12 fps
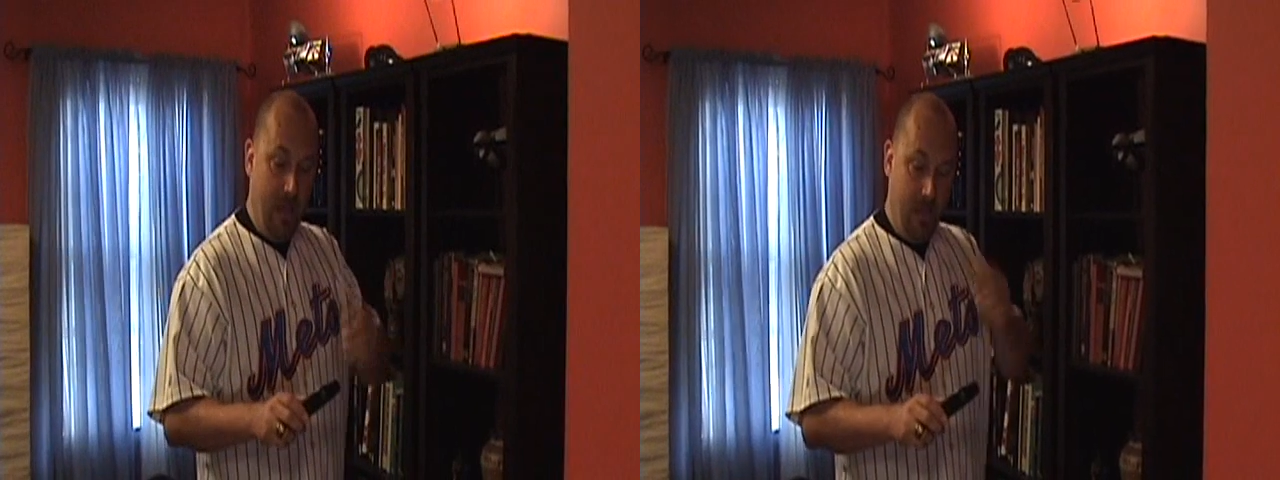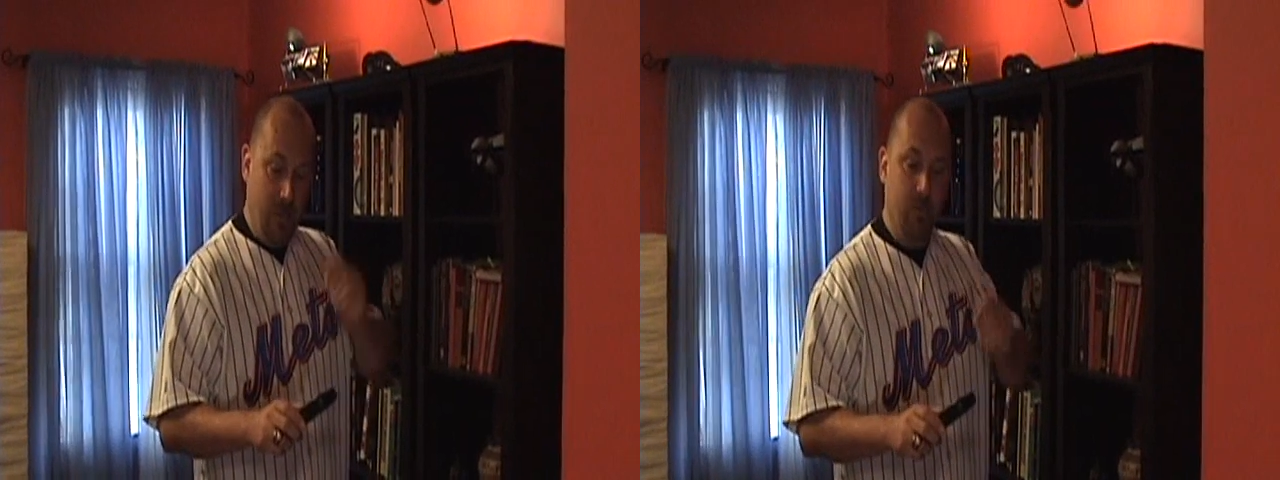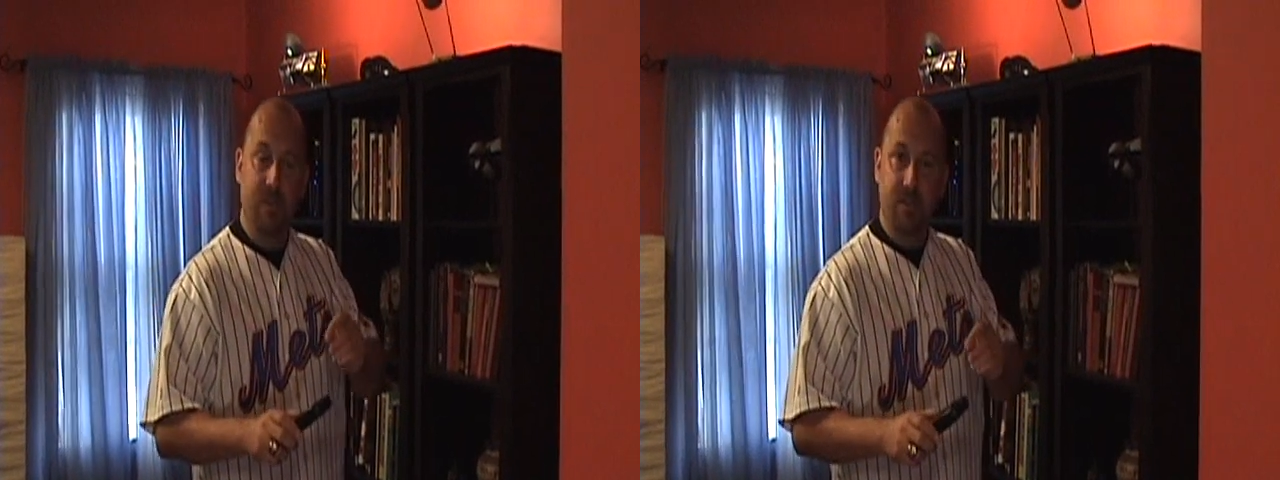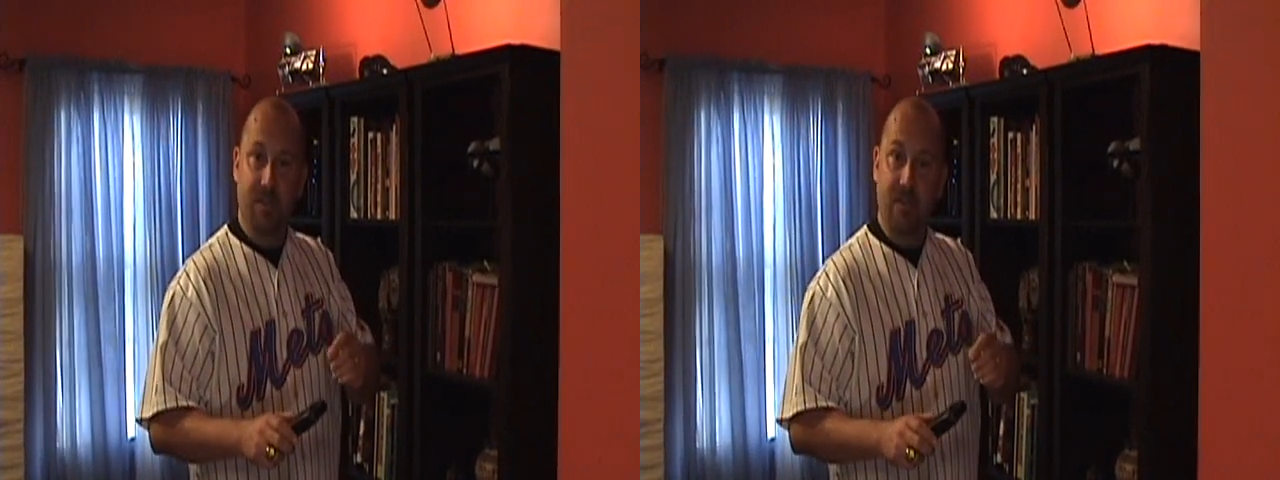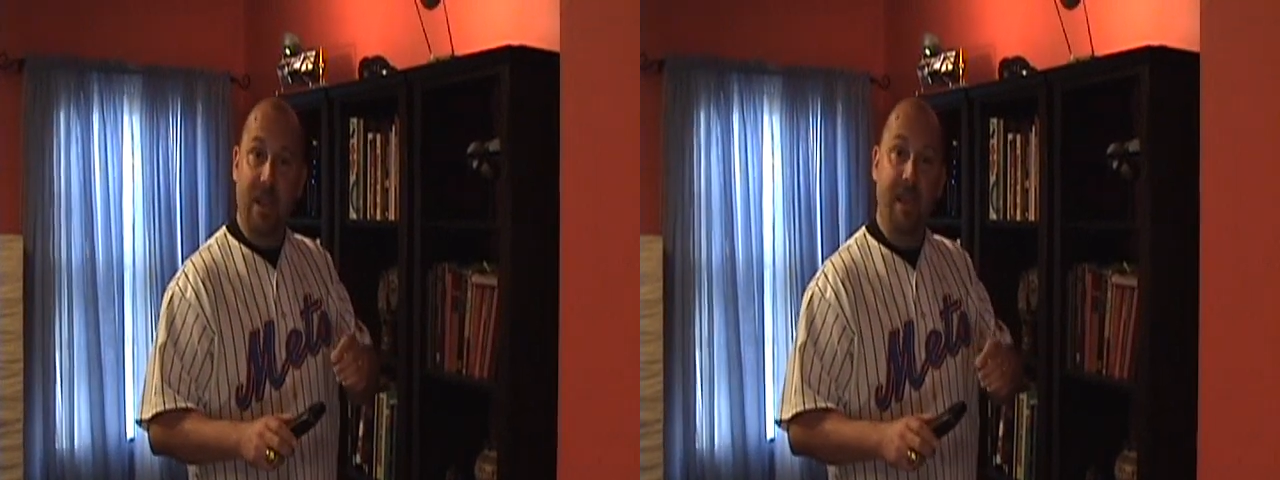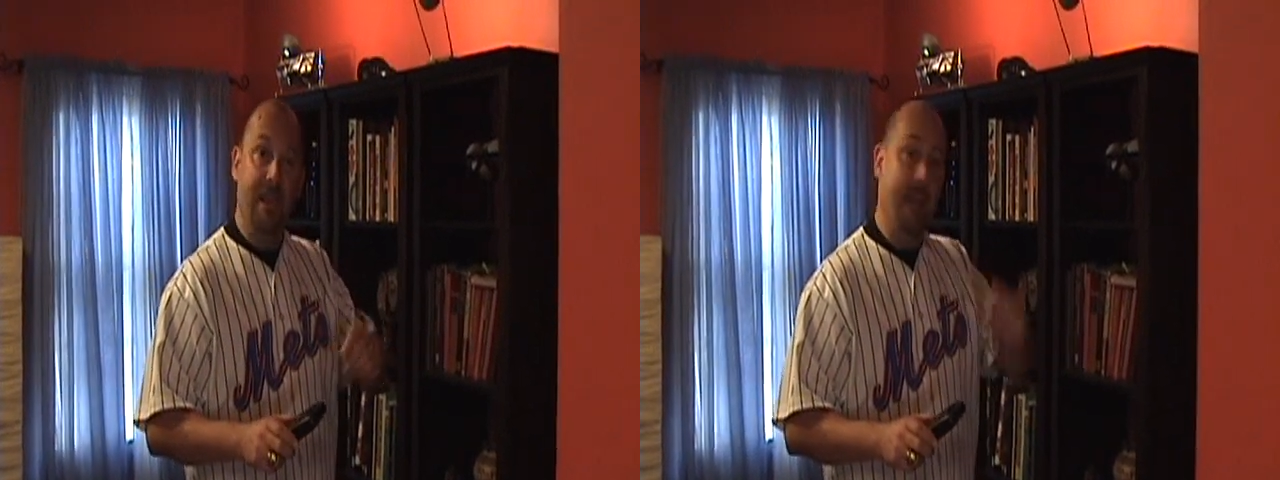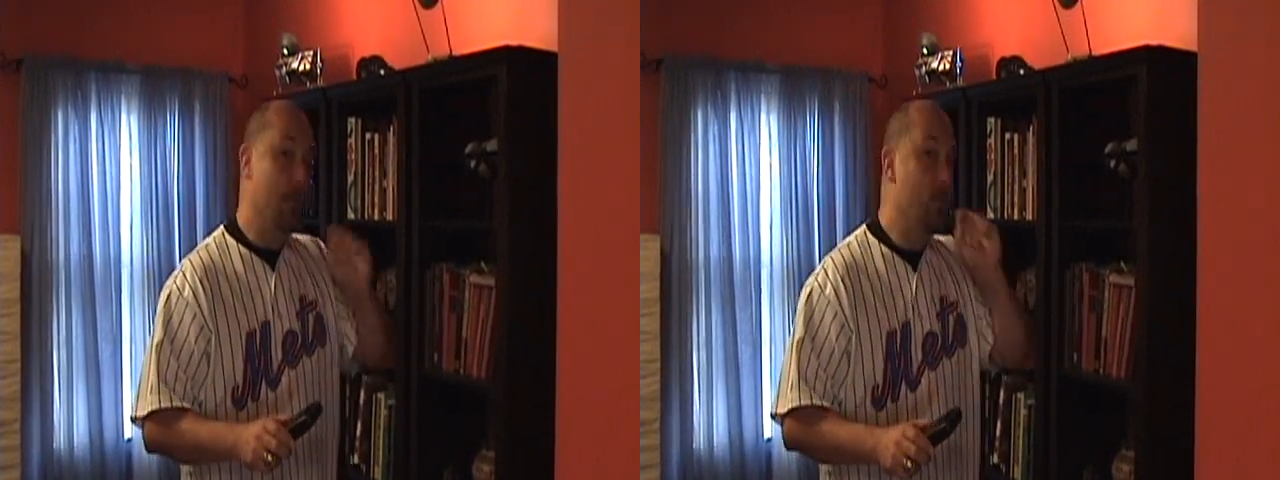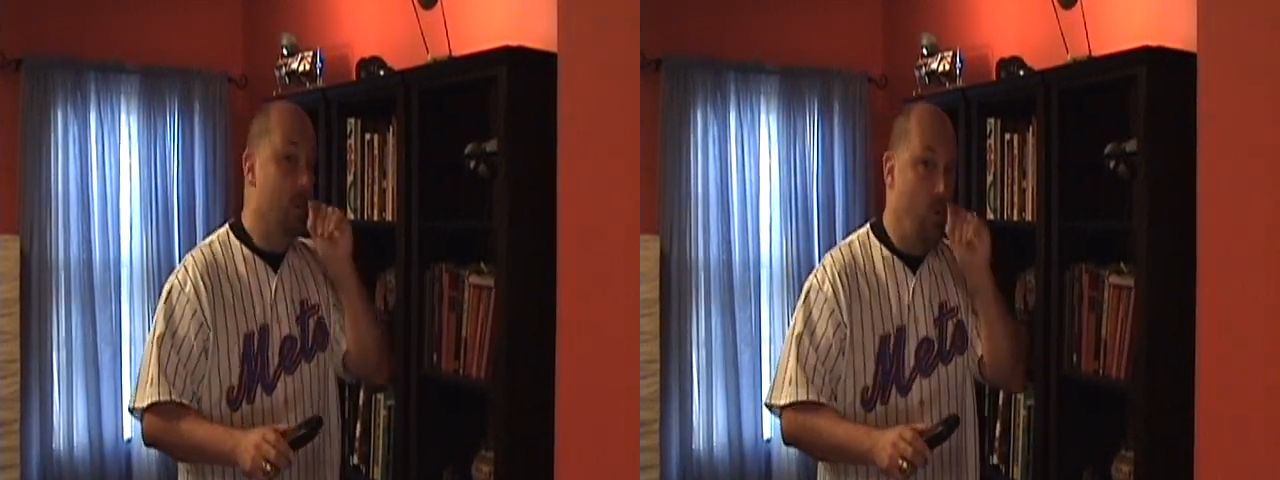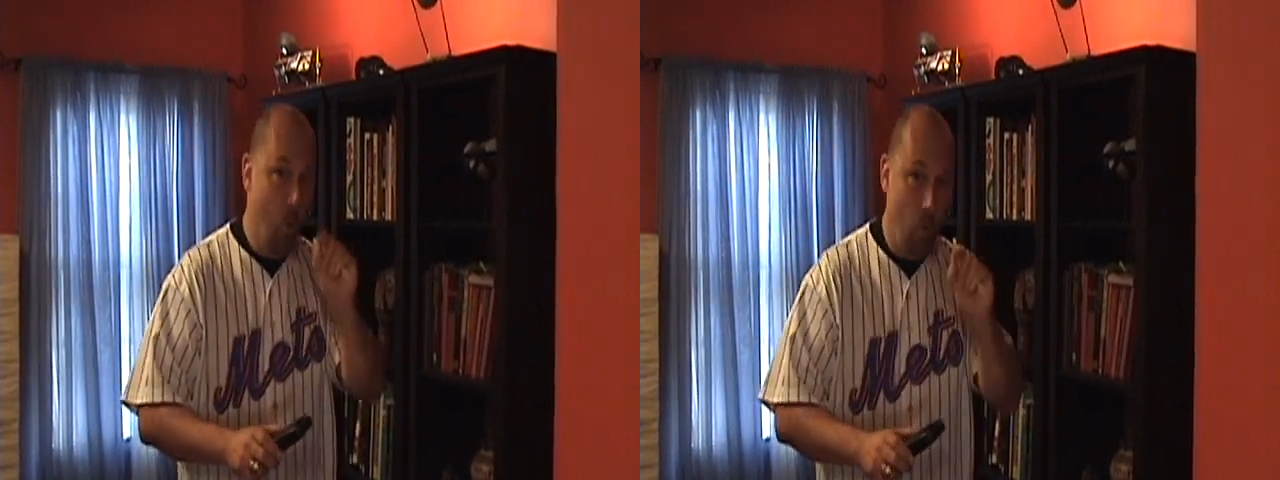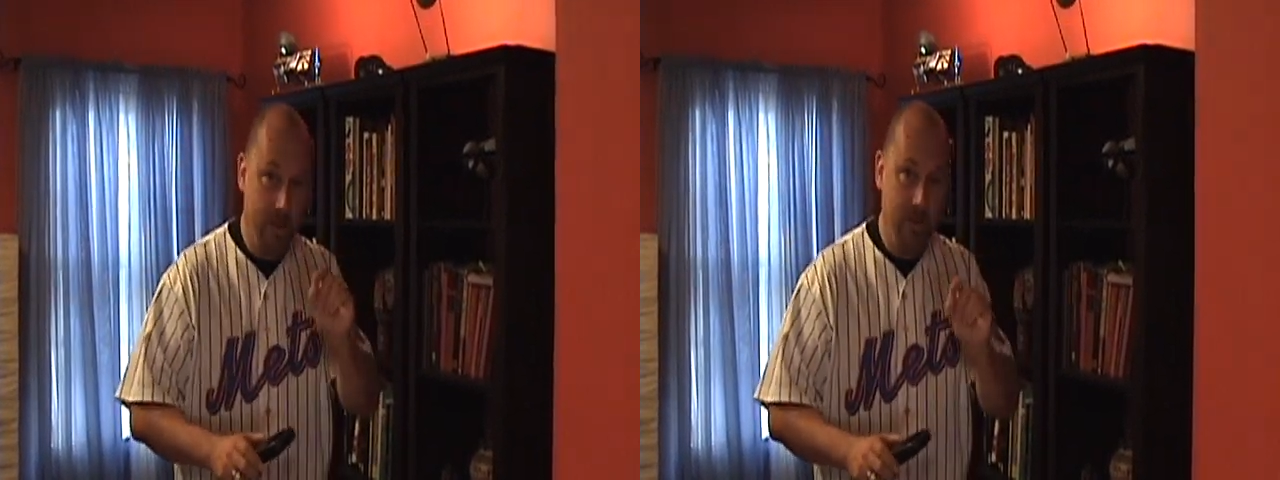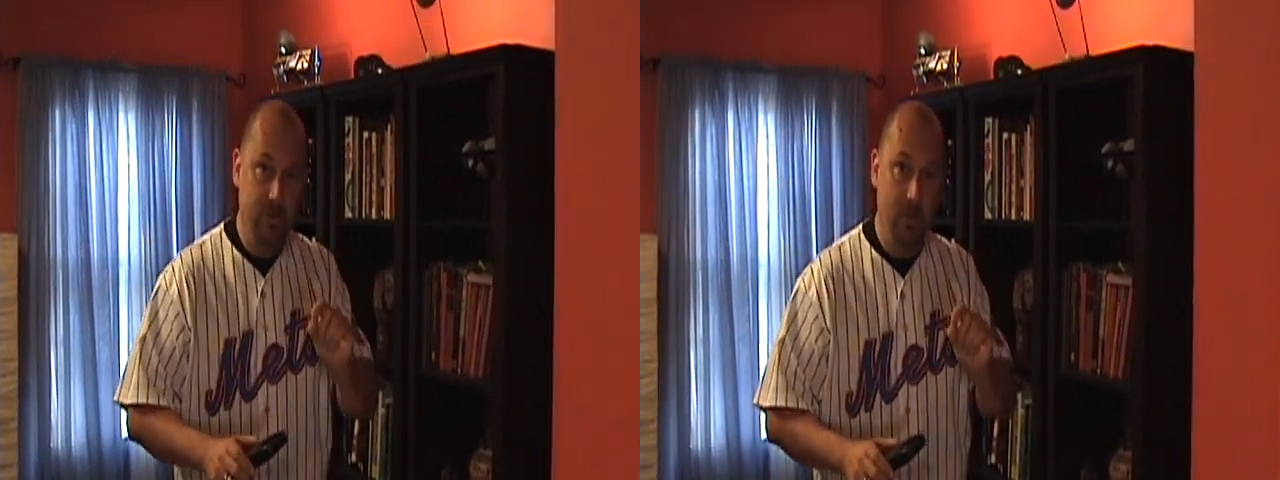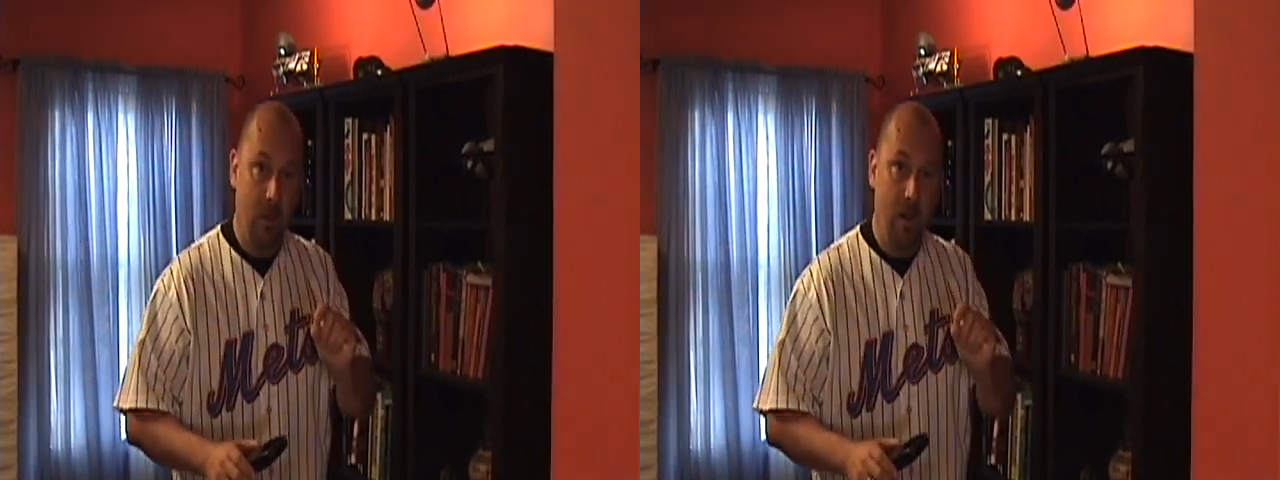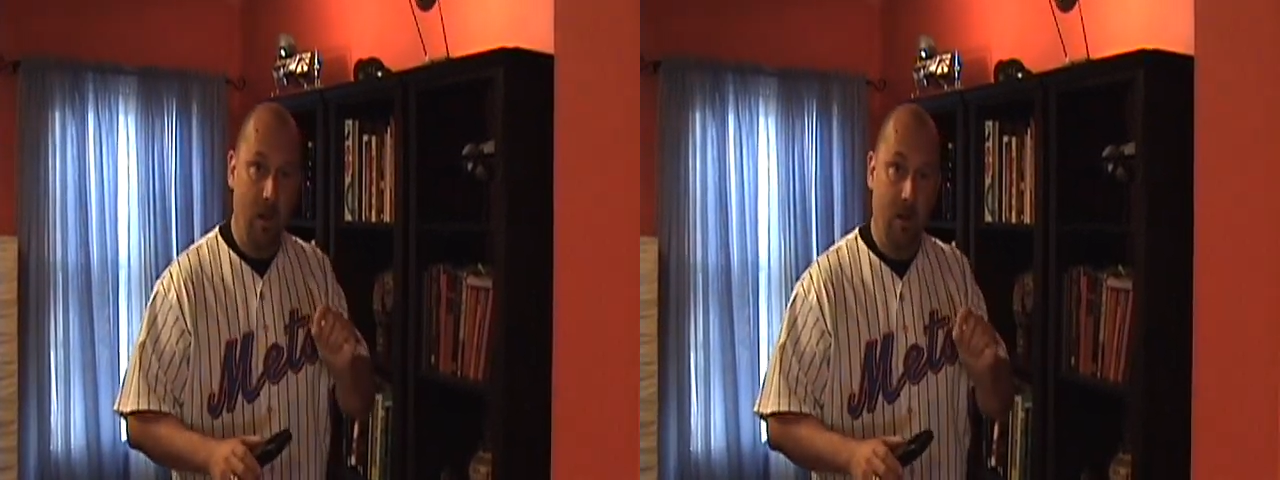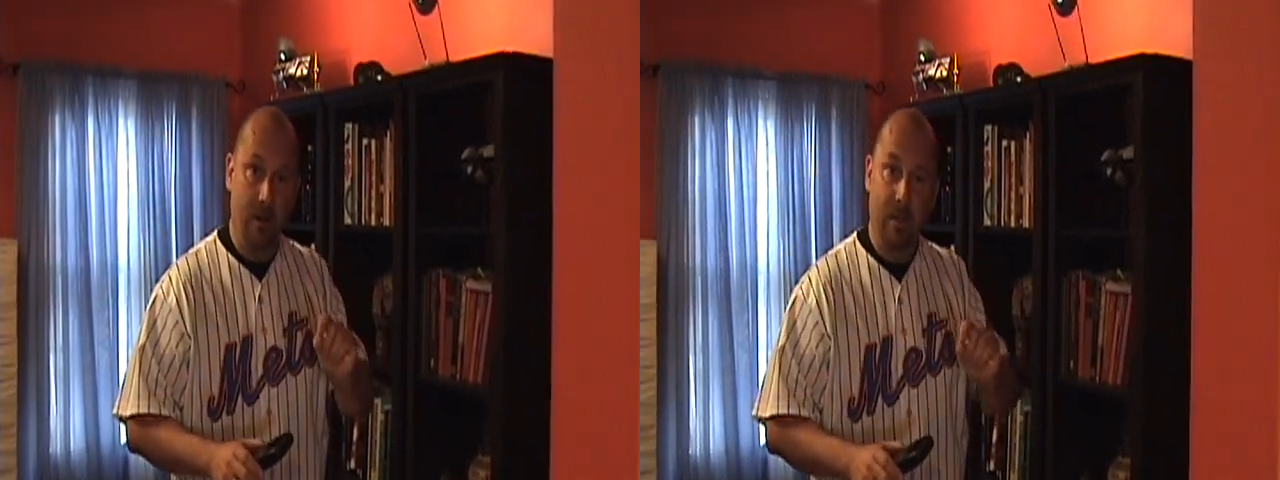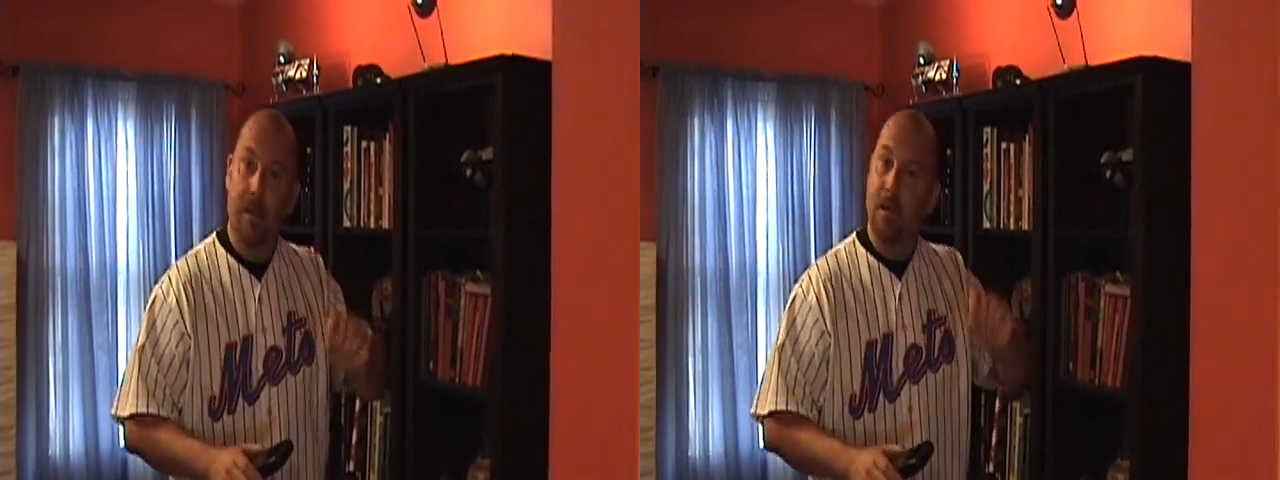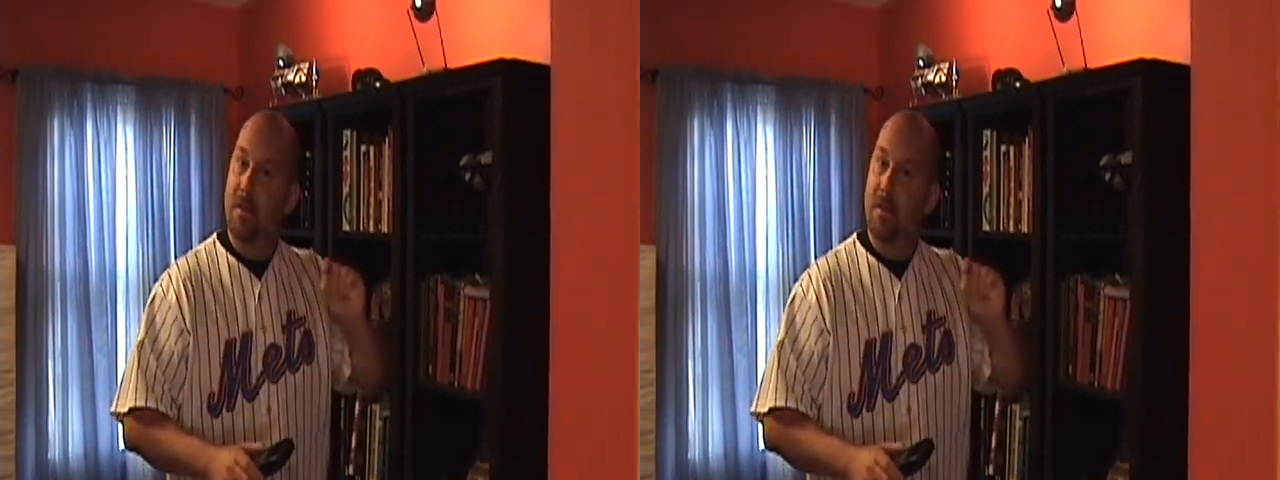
you can say and record in your log,